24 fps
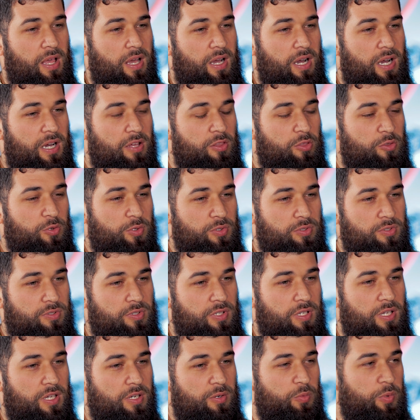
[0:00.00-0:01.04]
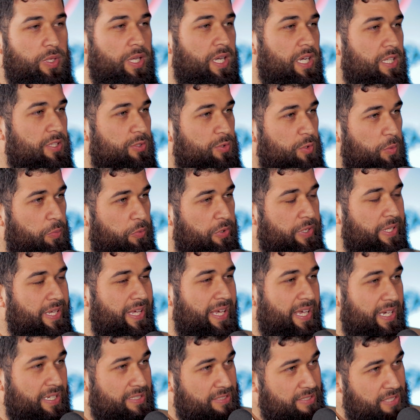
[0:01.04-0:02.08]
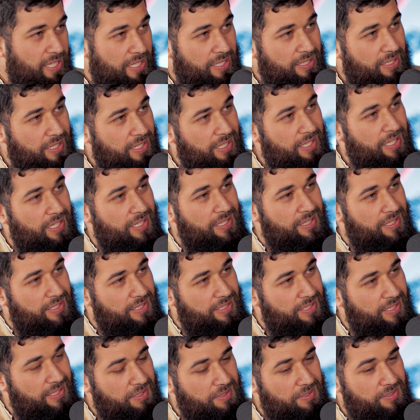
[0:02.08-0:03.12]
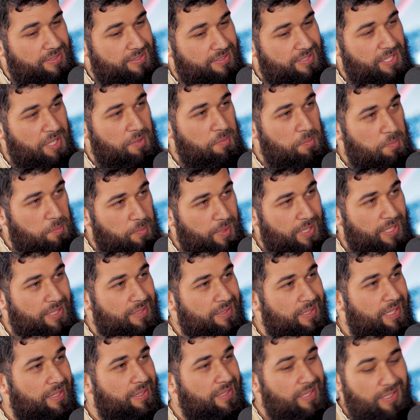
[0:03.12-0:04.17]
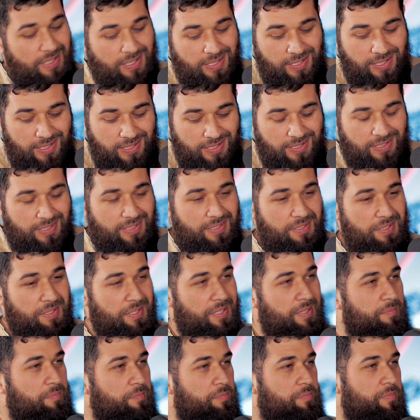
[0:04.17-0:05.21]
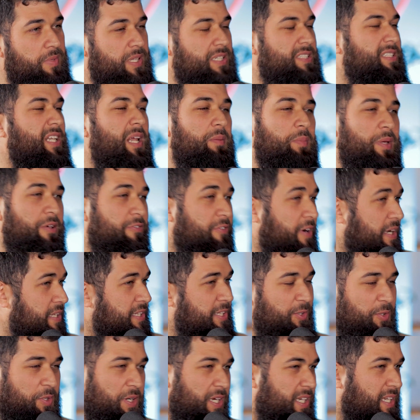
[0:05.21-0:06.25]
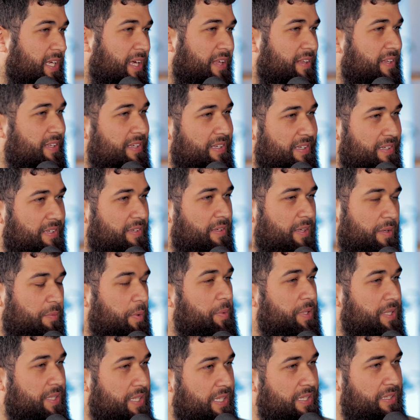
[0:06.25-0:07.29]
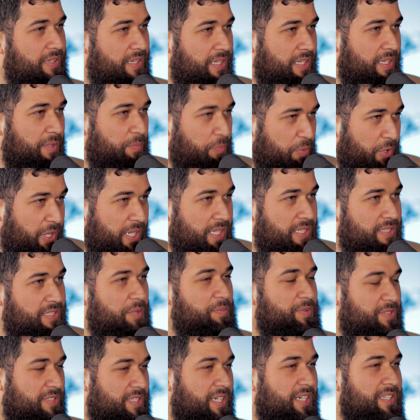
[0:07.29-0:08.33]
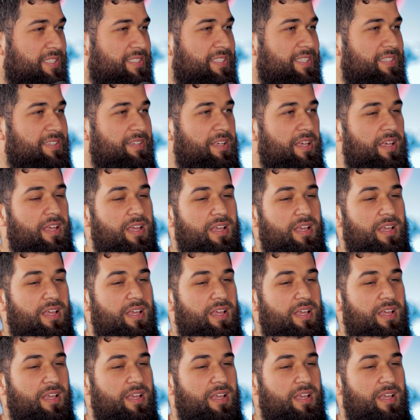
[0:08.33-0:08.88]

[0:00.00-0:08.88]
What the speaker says: I thought we had to pray exactly at the same minute that the Islamic Finder or any other, the prayer time started.